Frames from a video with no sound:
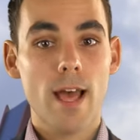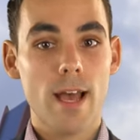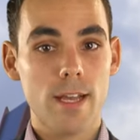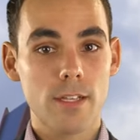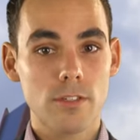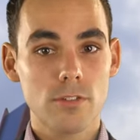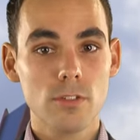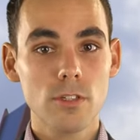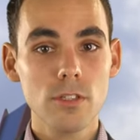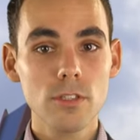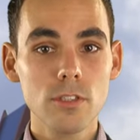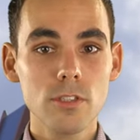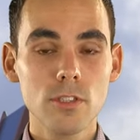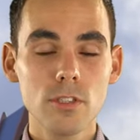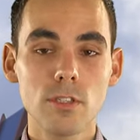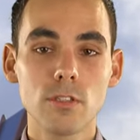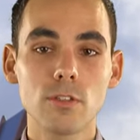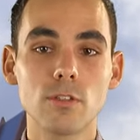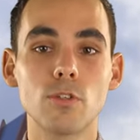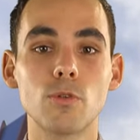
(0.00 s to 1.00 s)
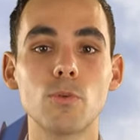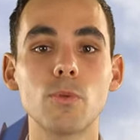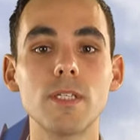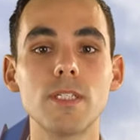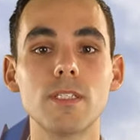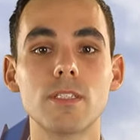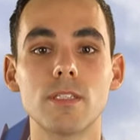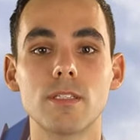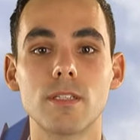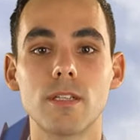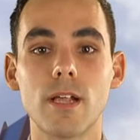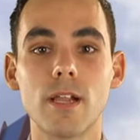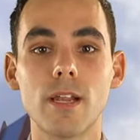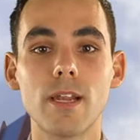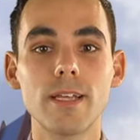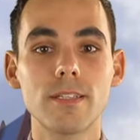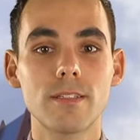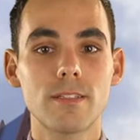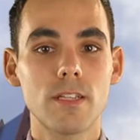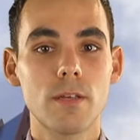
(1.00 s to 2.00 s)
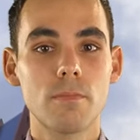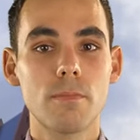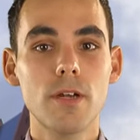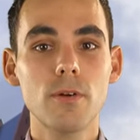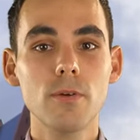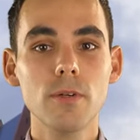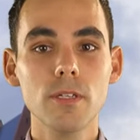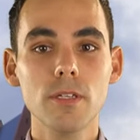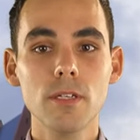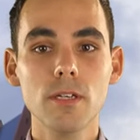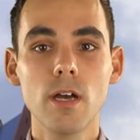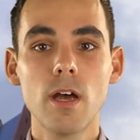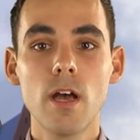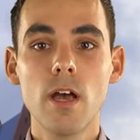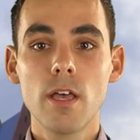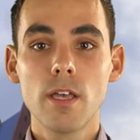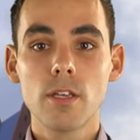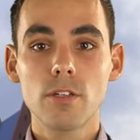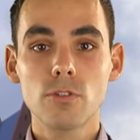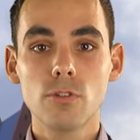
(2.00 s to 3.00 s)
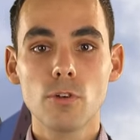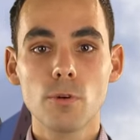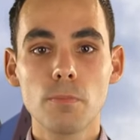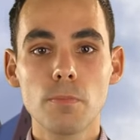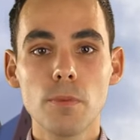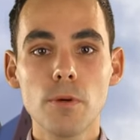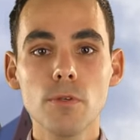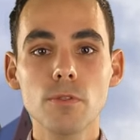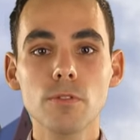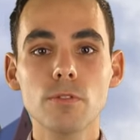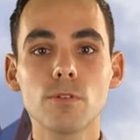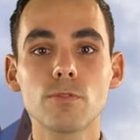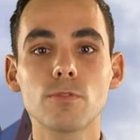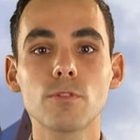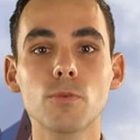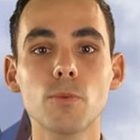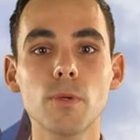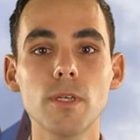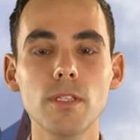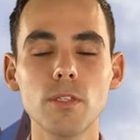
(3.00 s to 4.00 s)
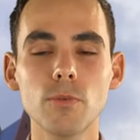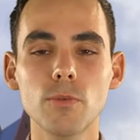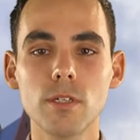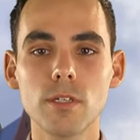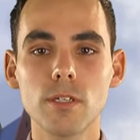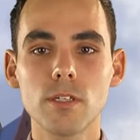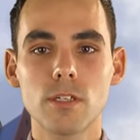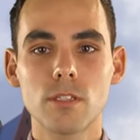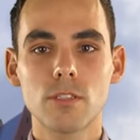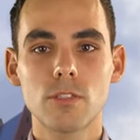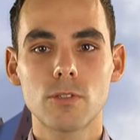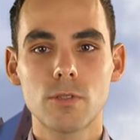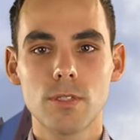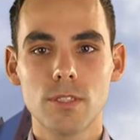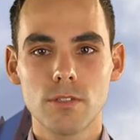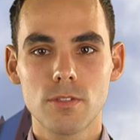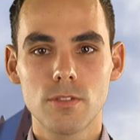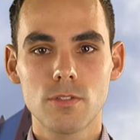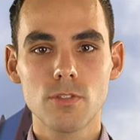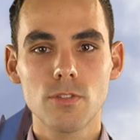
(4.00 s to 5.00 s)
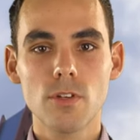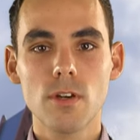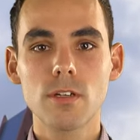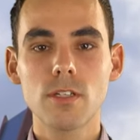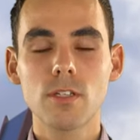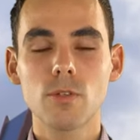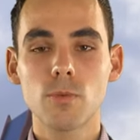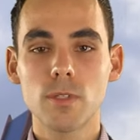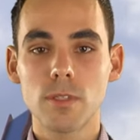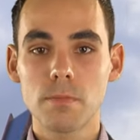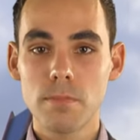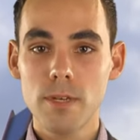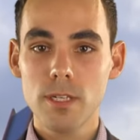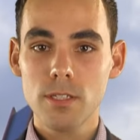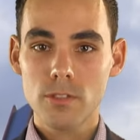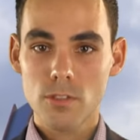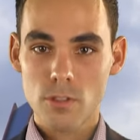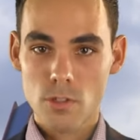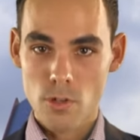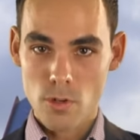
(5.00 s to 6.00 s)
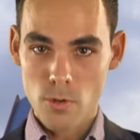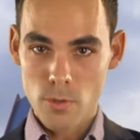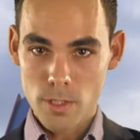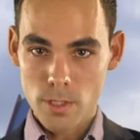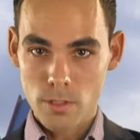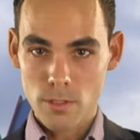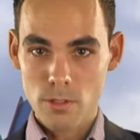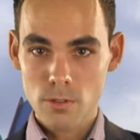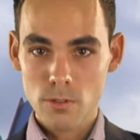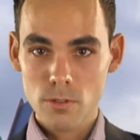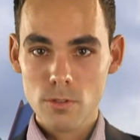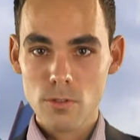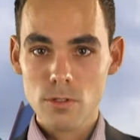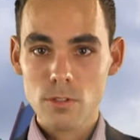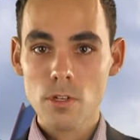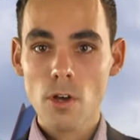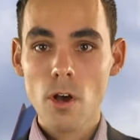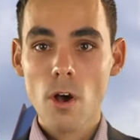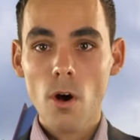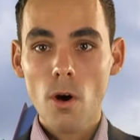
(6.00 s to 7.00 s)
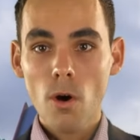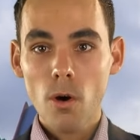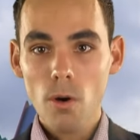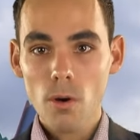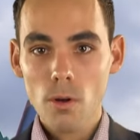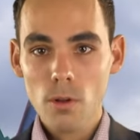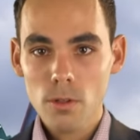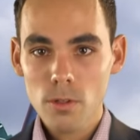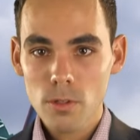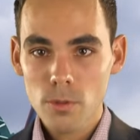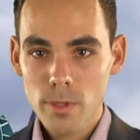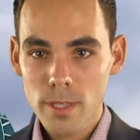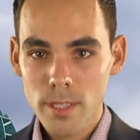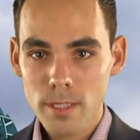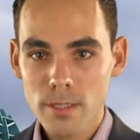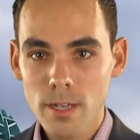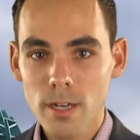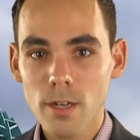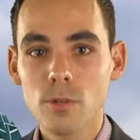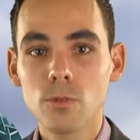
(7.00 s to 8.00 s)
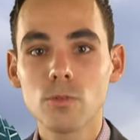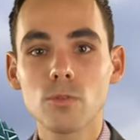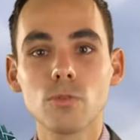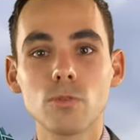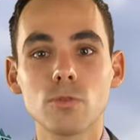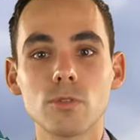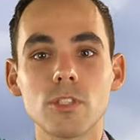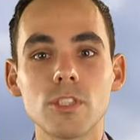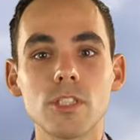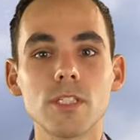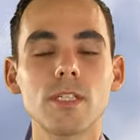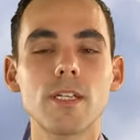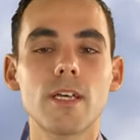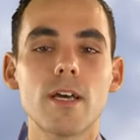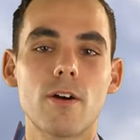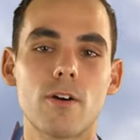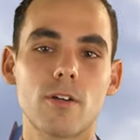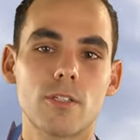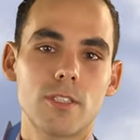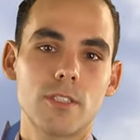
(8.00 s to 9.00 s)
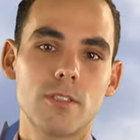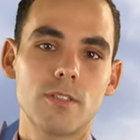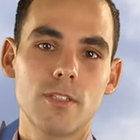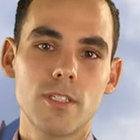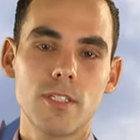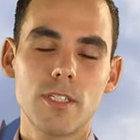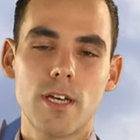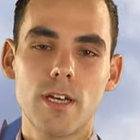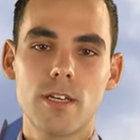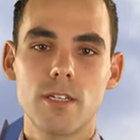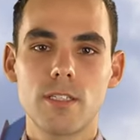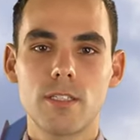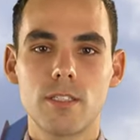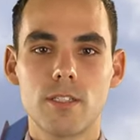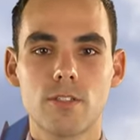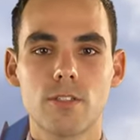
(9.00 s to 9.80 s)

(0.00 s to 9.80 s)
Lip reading: As such, the region Latin America is composed of 21 countries, starting with Mexico in the north, all the way down to Chile, Argentina in the